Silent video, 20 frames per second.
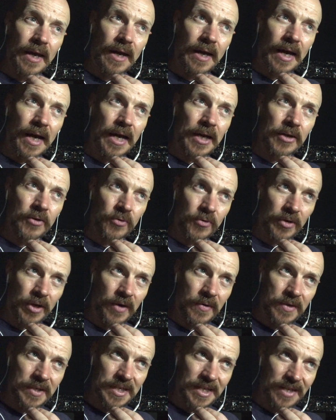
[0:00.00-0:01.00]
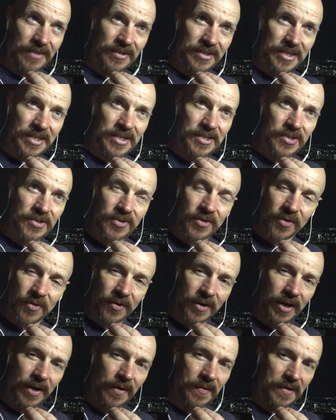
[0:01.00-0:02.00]
And you're noticing this is
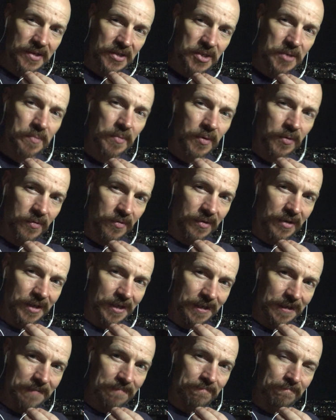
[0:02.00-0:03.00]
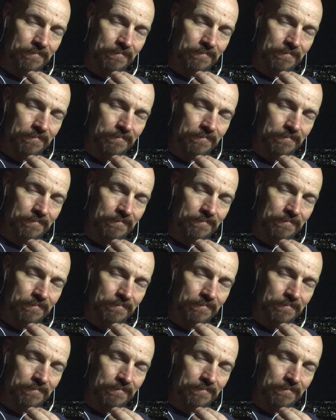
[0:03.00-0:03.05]
not going smoothly.